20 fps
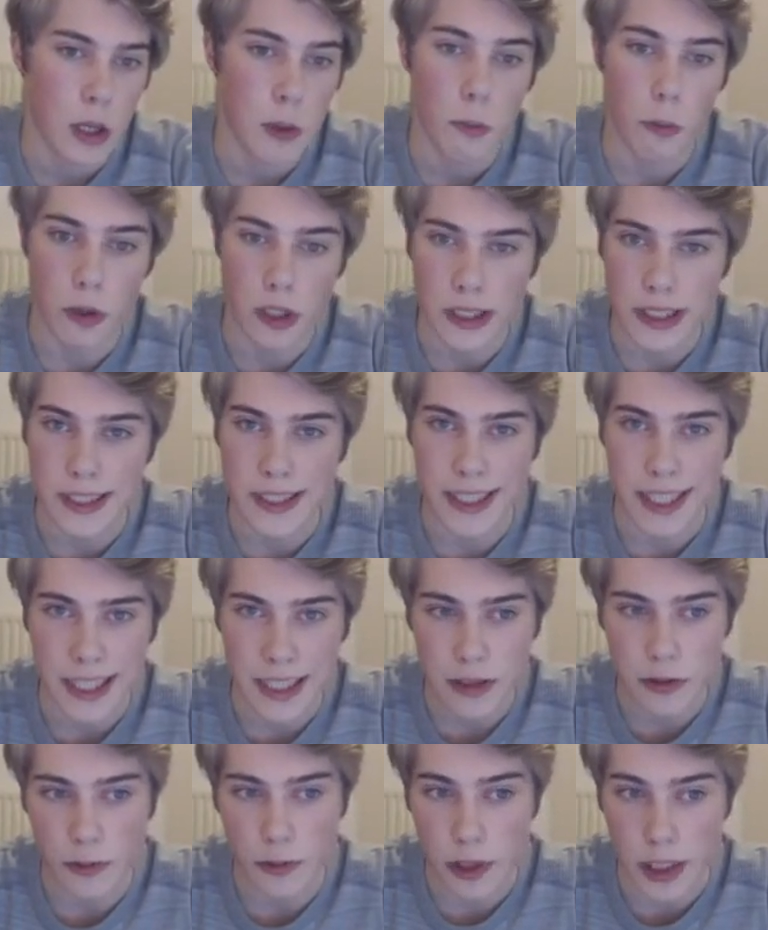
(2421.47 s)
What he
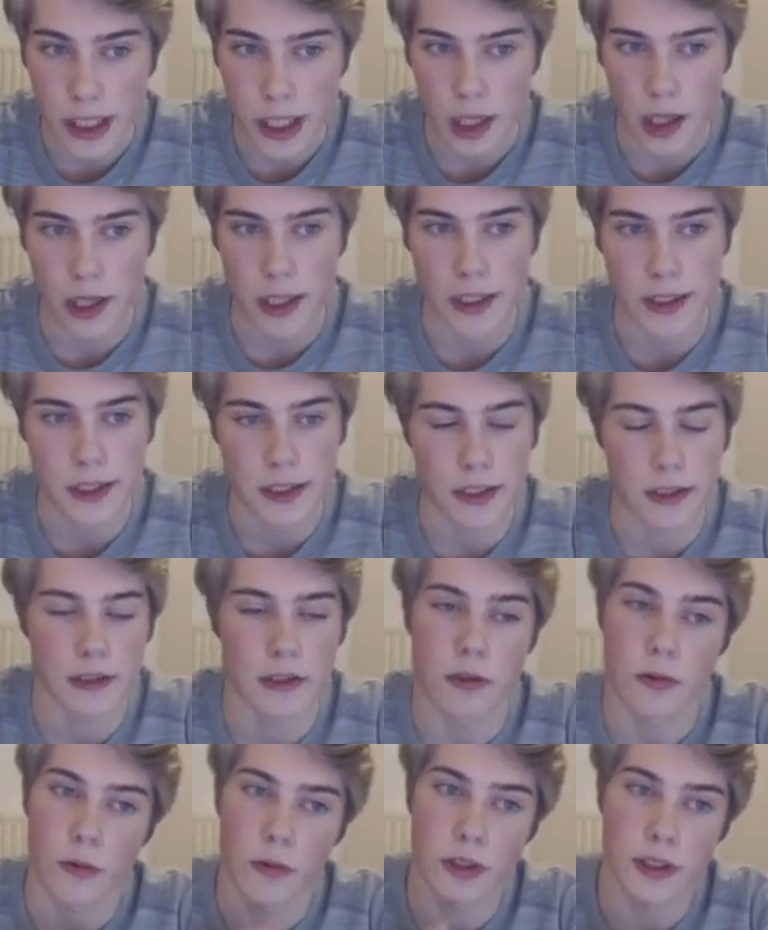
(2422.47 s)
didn't realize
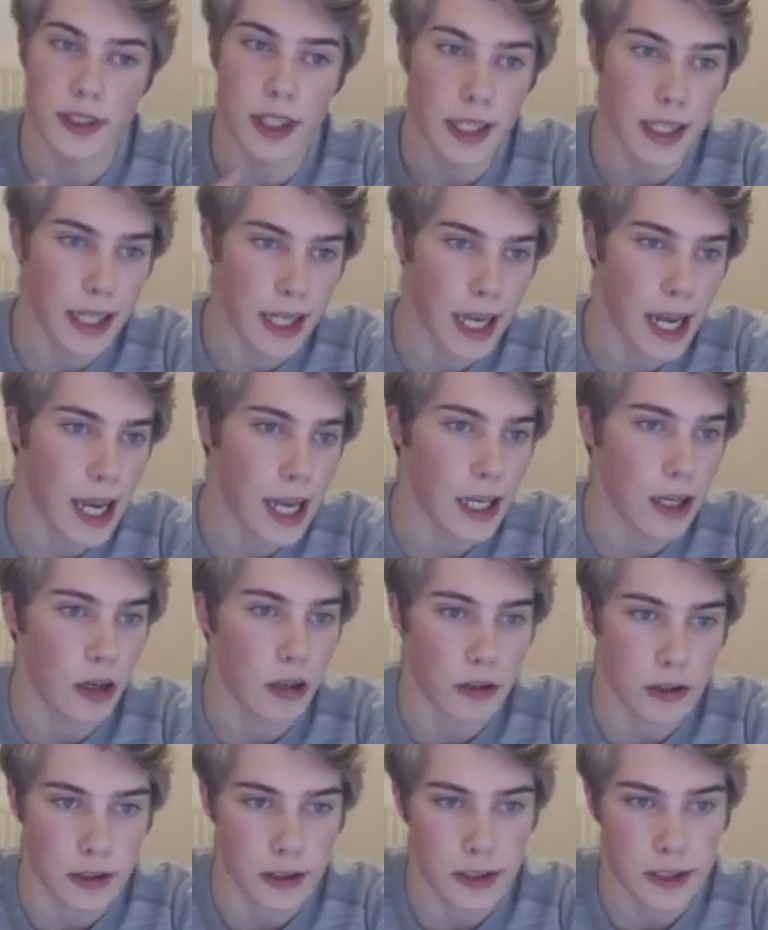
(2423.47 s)
was that the king
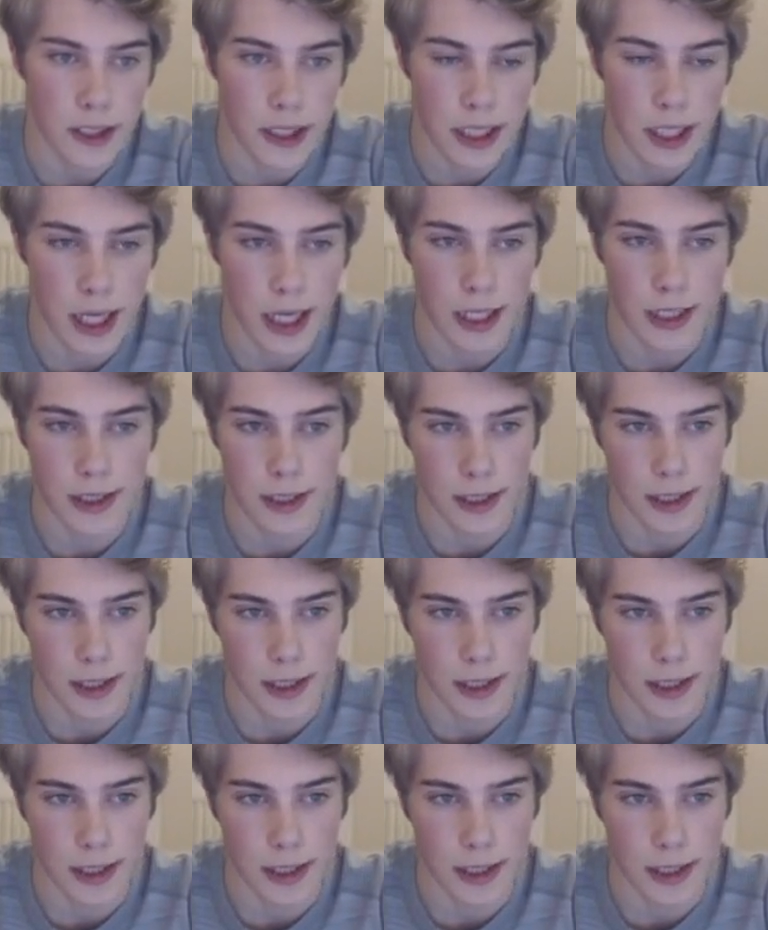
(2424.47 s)
on c8